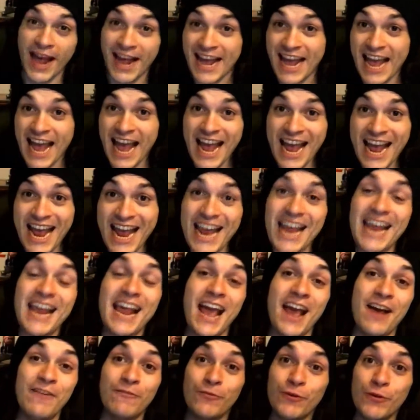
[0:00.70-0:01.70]
Hey
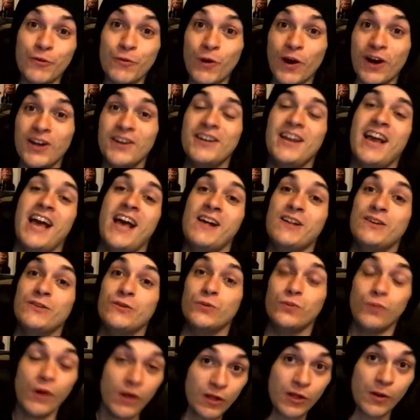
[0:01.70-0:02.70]
everyone,
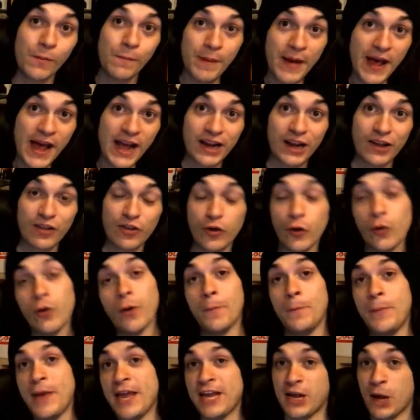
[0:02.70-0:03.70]
and welcome back to a
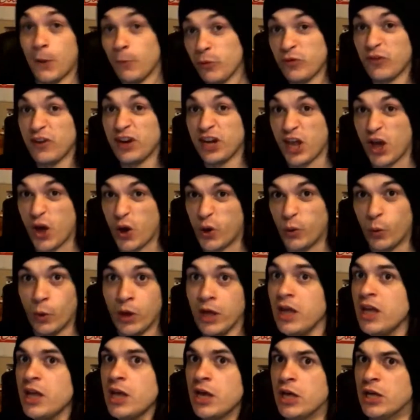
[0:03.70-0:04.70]
pickups video.
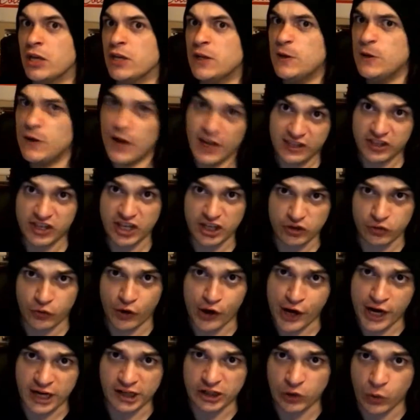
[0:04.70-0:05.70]
Let's get
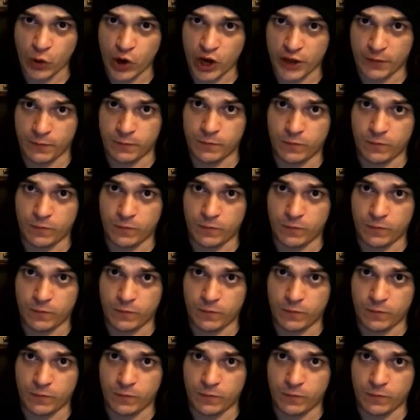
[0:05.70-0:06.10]
straight into it.